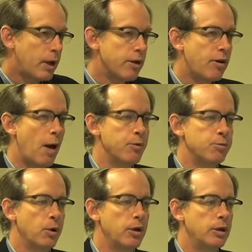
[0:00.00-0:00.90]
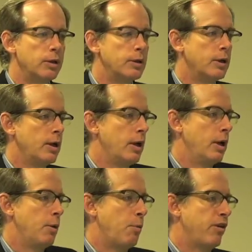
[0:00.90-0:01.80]
Thomas Merton,
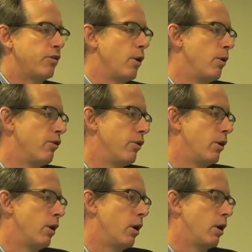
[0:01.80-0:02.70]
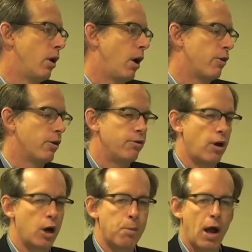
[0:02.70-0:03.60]
best known as the author of the
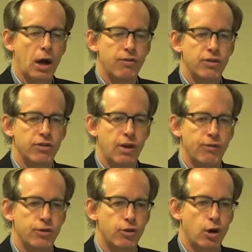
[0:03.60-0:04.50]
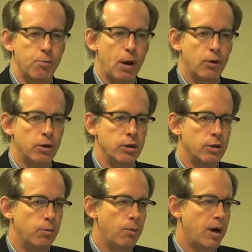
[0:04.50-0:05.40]
autobiography The Seven Storey Mountain,
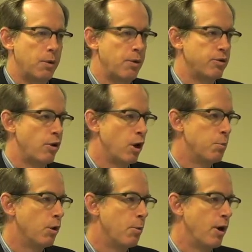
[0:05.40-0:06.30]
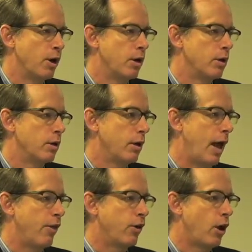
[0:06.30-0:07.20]
one of the most notable American
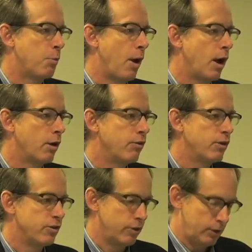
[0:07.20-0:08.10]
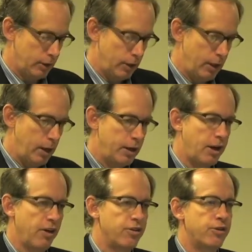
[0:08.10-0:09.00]
Catholic autobiographies. It
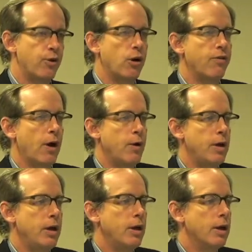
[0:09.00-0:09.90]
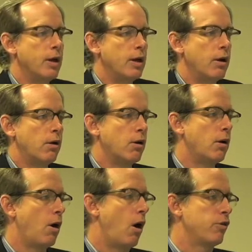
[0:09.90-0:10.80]
tells the story of how he,
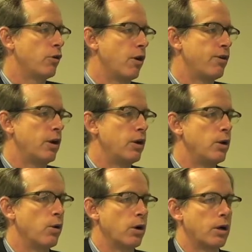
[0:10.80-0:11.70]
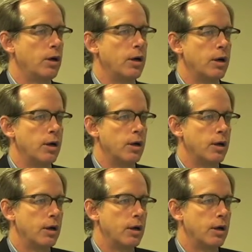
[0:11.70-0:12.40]
also living in New York, uh,